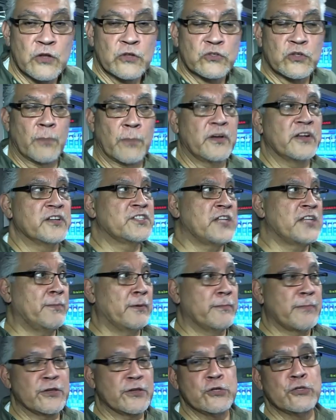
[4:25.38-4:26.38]
So I'm going to
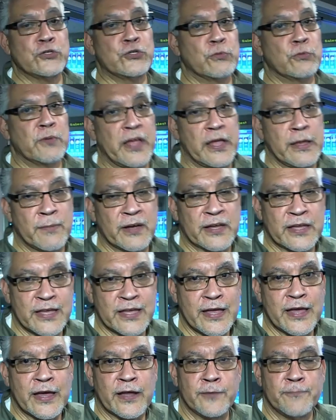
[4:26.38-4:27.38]
step up my YouTube game
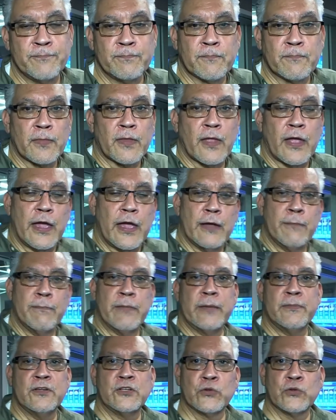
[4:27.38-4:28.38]
again, and
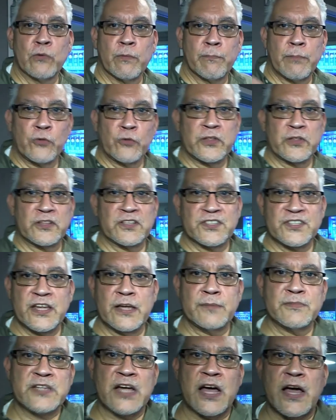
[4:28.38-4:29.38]
maybe do them both at the
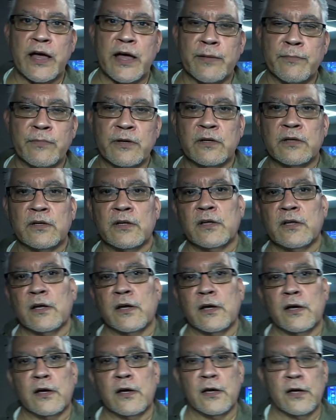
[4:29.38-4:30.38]
same time.
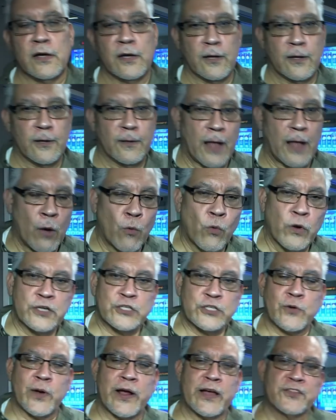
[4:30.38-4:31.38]
Uh, I
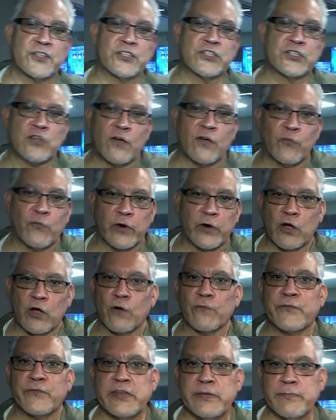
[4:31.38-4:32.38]
want to try out this software
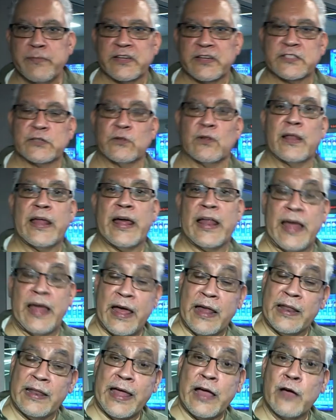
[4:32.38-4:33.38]
called VMix. It'll allow,
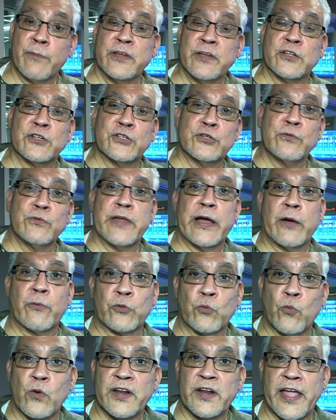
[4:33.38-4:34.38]
allow me to do that
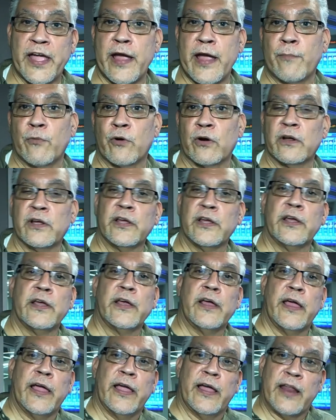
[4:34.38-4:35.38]
with one camera
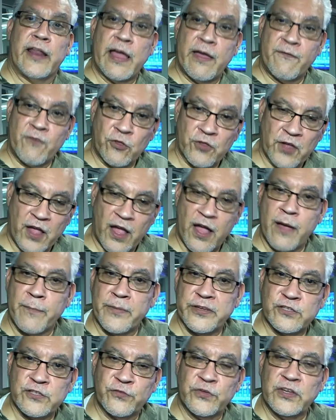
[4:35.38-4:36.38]
and have all the
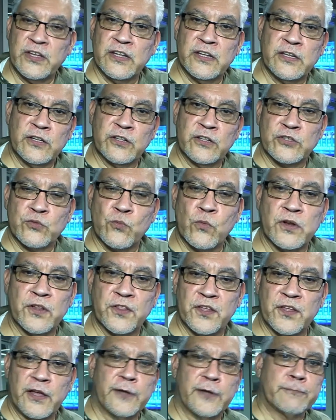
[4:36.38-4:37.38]
comments feed into this
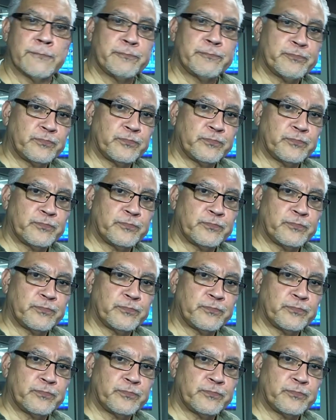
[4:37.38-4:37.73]
one thing.